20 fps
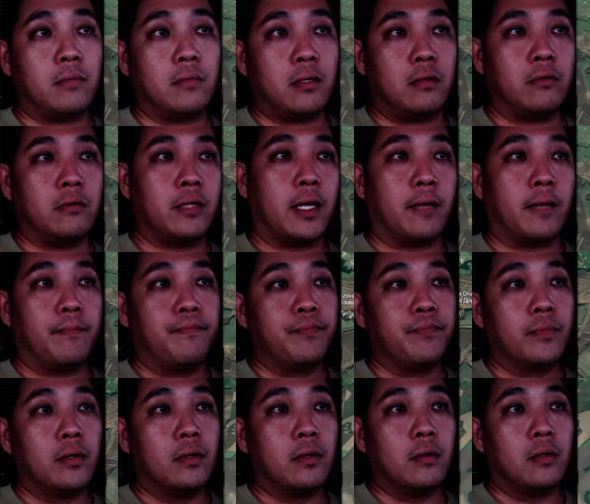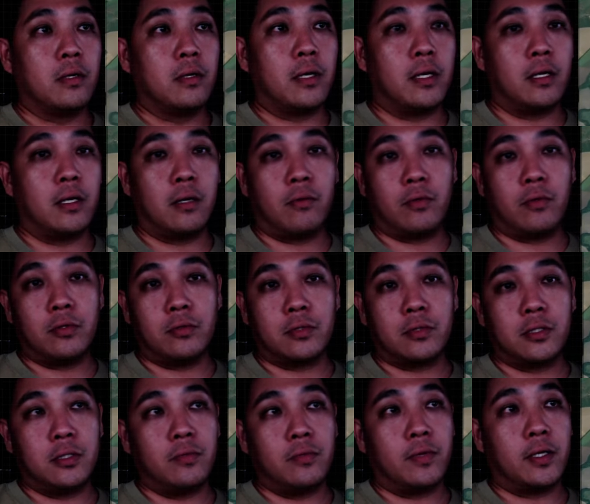yeah, and I want to
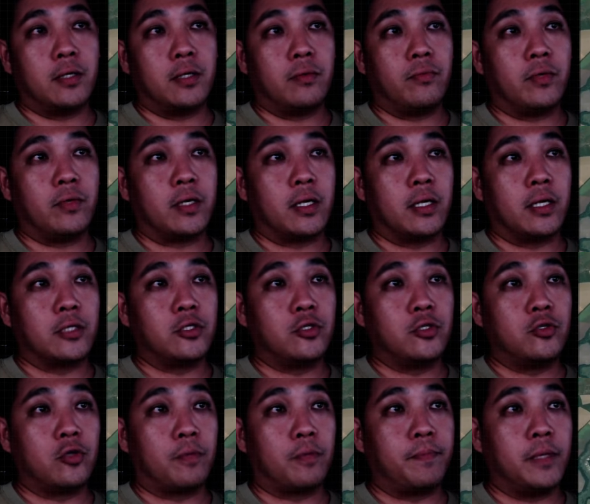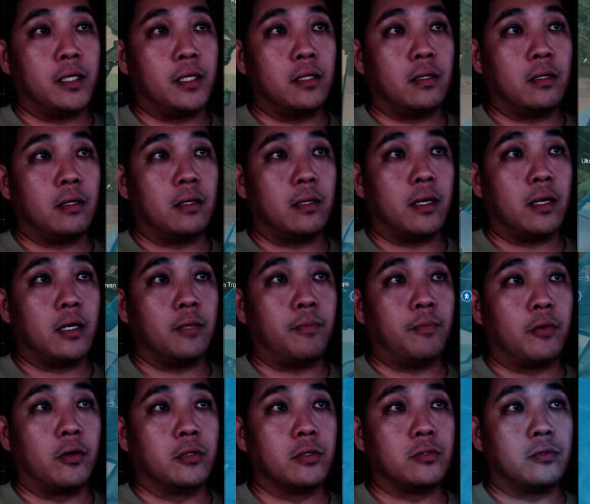see whether we can actually drop in any
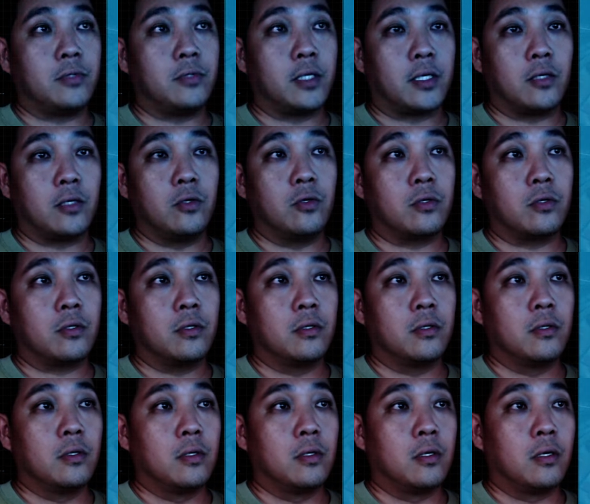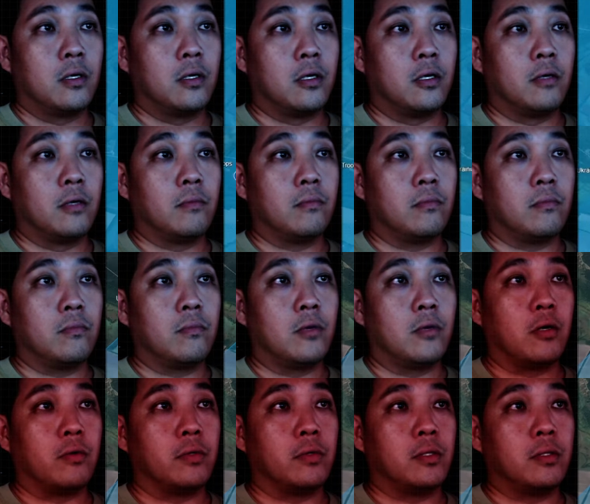points to take a look. Well,
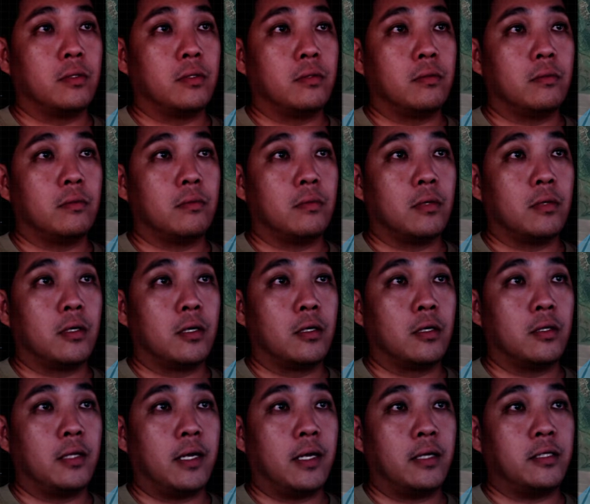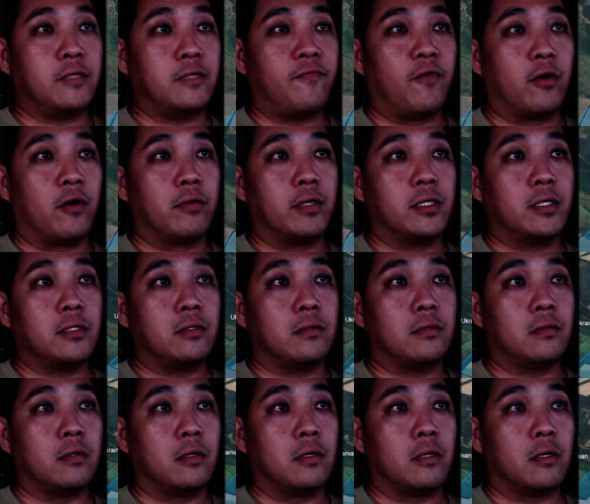there is forest.
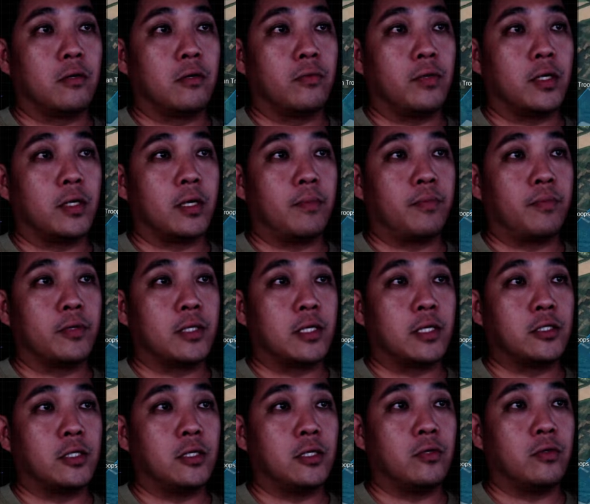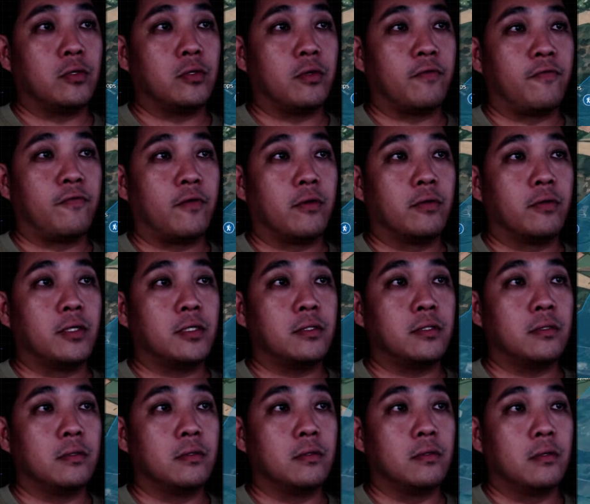We can potentially go into the forest
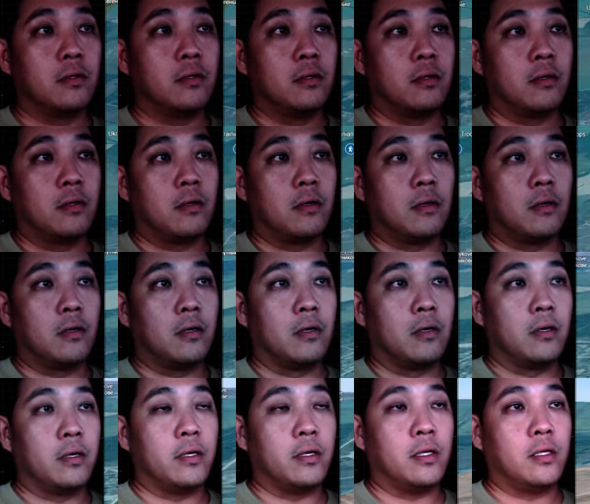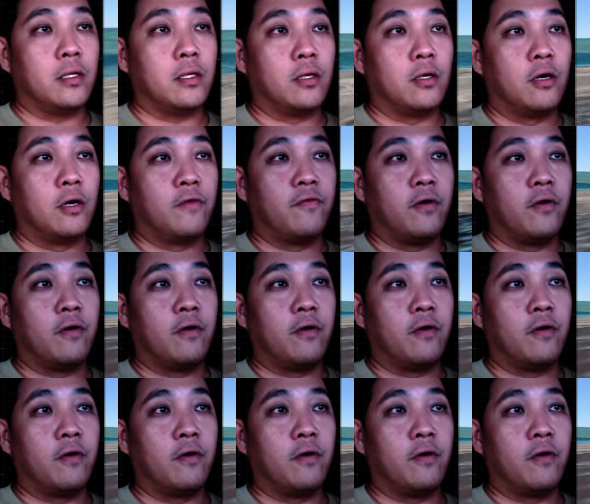in the north of